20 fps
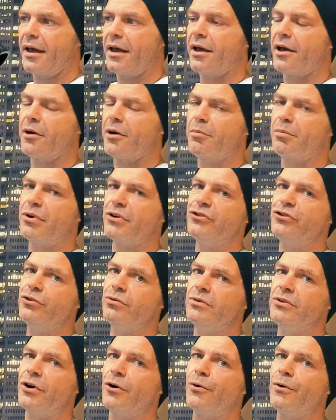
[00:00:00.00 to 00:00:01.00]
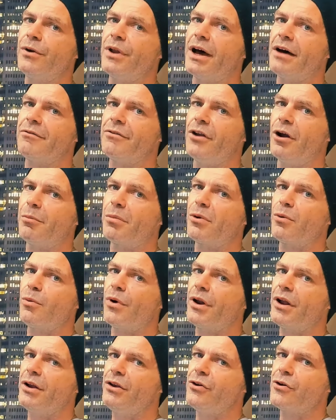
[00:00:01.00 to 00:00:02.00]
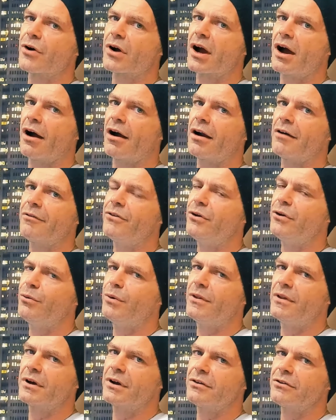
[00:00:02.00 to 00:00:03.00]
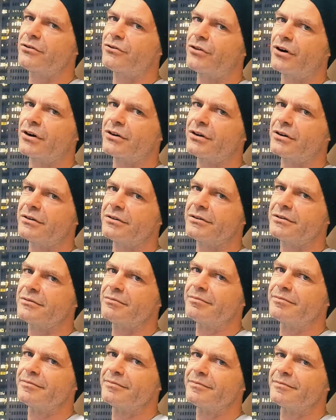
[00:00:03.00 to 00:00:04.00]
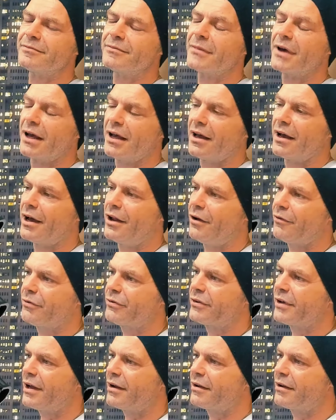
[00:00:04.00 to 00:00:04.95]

But you don't have number 1 in your car if you win the constructors. Enough said.